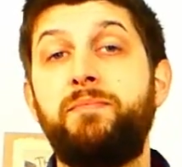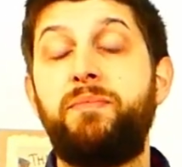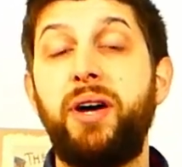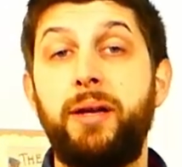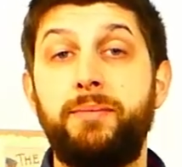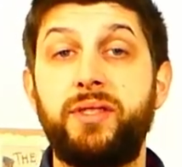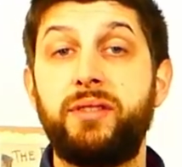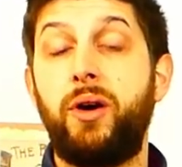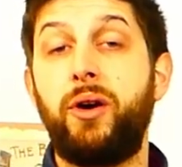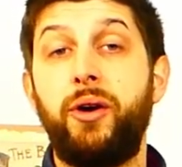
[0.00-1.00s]
pubs
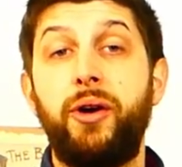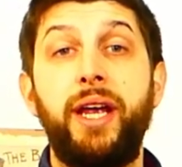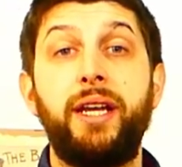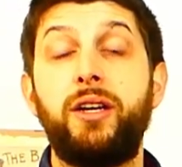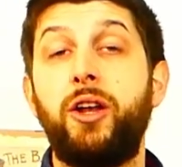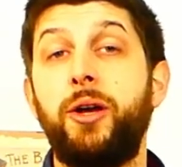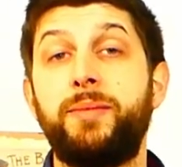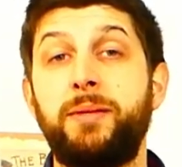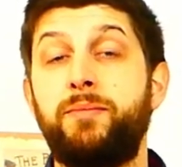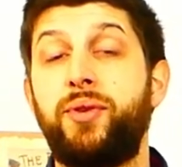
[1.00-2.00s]
or in clubs
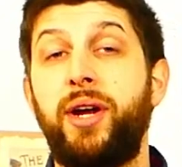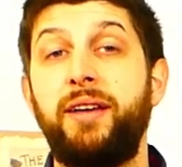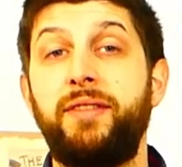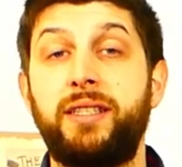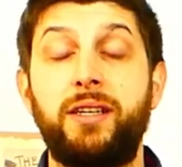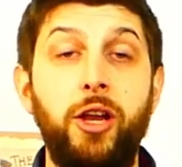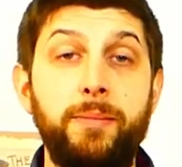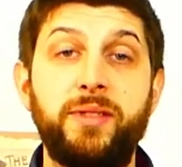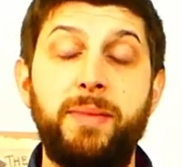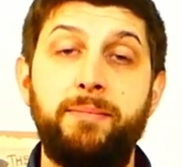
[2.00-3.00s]
and private
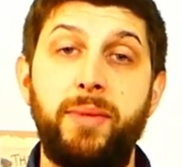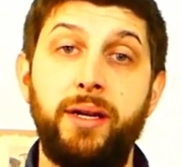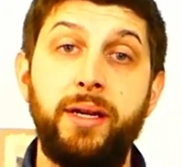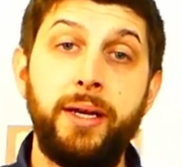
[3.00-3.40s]
clubs member.